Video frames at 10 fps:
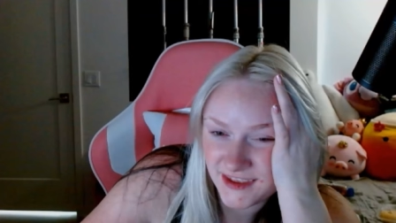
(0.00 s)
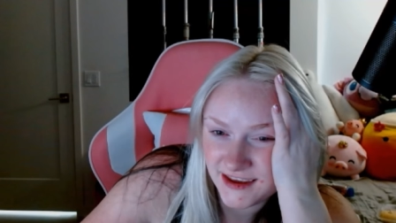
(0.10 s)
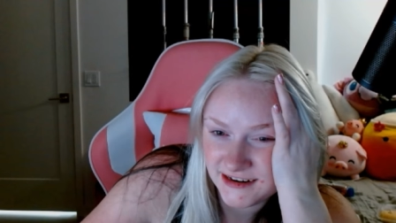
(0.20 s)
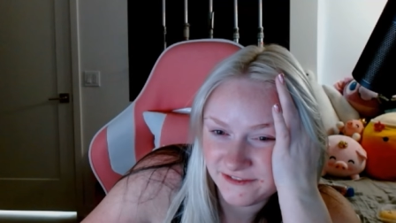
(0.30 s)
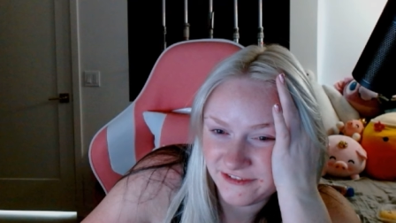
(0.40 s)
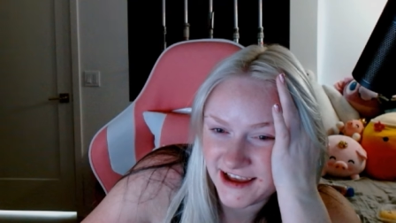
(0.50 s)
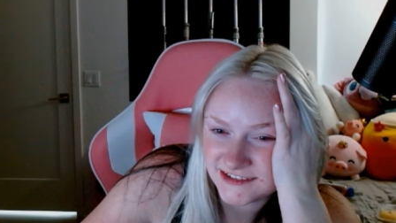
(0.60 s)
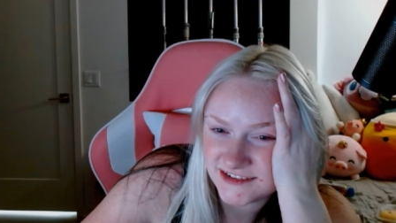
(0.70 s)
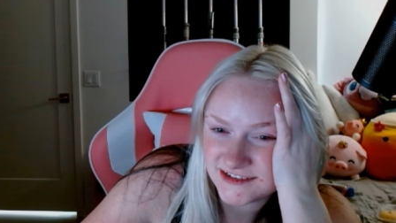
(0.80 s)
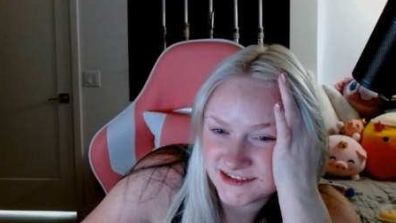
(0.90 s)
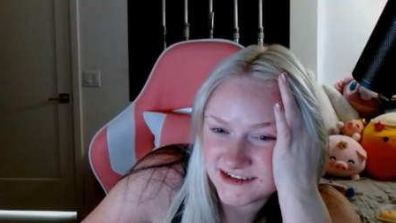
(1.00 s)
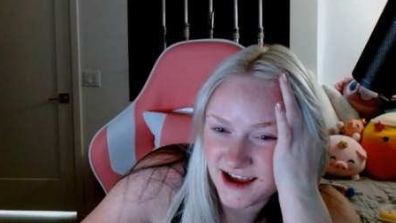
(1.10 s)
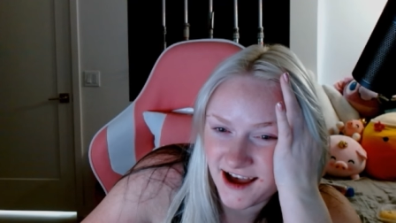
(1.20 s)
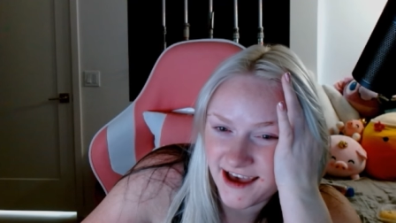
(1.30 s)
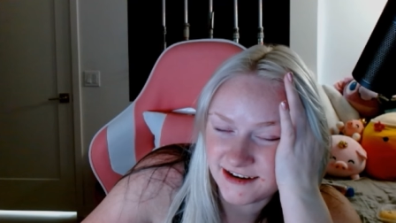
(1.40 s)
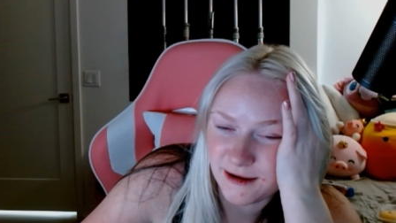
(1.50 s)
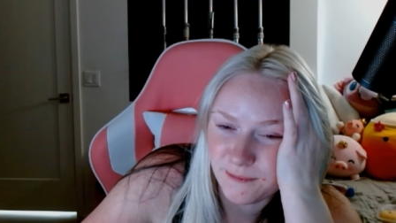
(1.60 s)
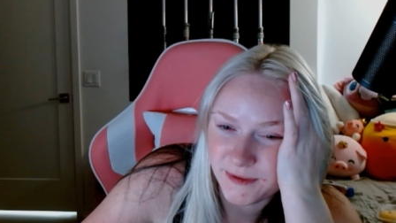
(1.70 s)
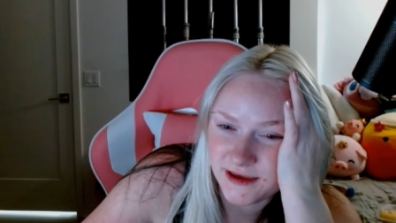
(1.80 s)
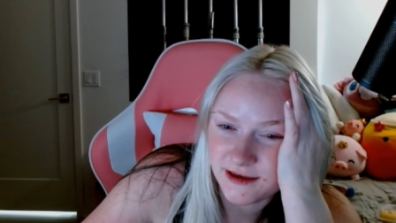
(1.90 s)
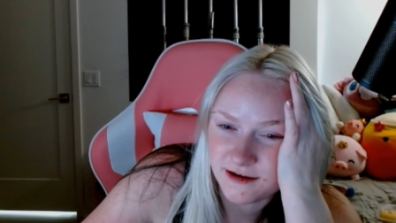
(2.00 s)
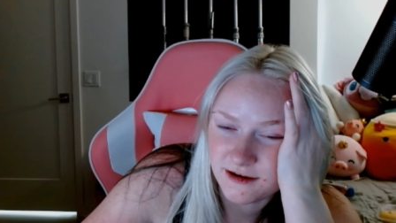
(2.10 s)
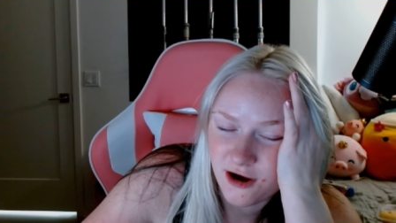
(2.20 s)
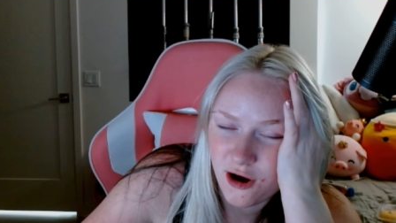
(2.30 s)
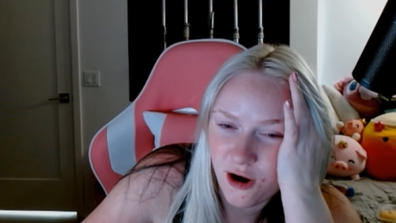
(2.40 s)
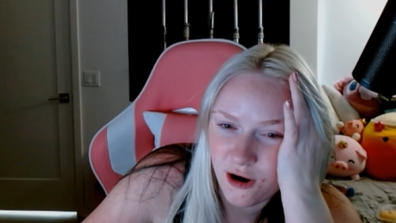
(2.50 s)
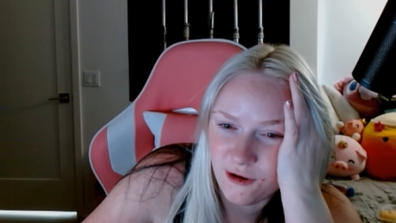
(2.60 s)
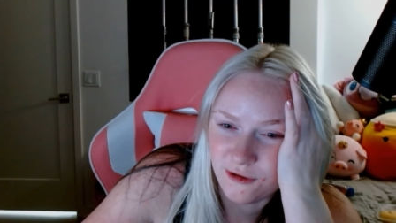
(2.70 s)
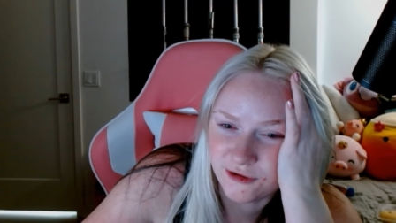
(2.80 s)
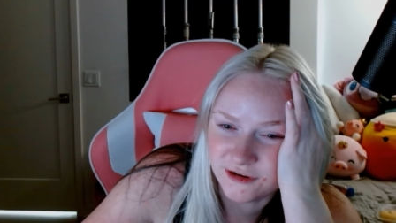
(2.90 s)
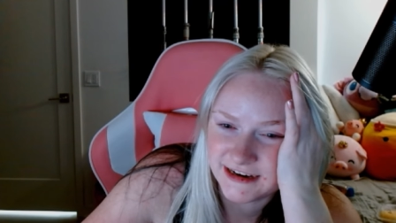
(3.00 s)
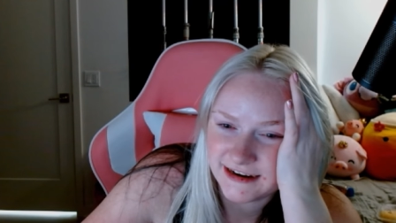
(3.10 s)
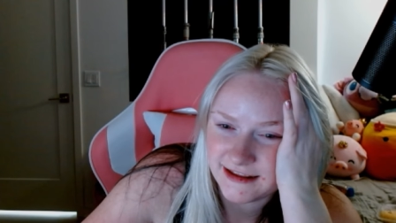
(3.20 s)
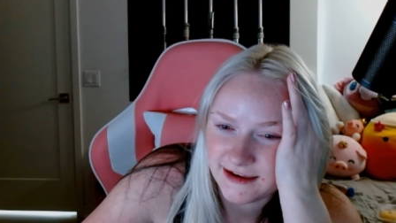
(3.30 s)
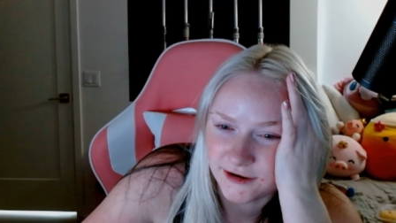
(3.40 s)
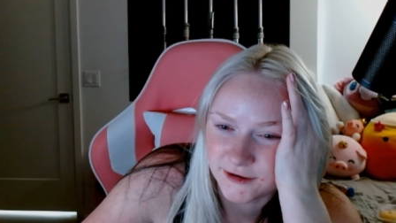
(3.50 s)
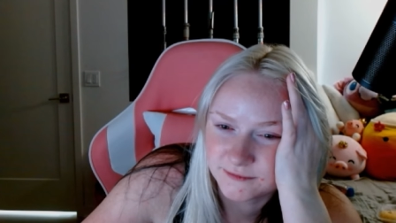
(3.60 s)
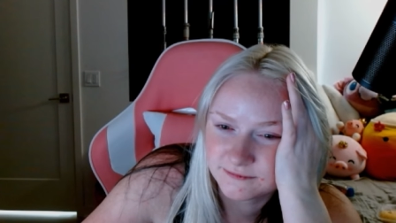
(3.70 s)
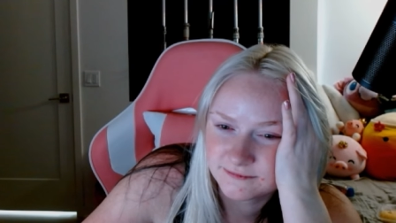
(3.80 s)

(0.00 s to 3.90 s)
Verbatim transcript: It in fact did not end up being all good in here.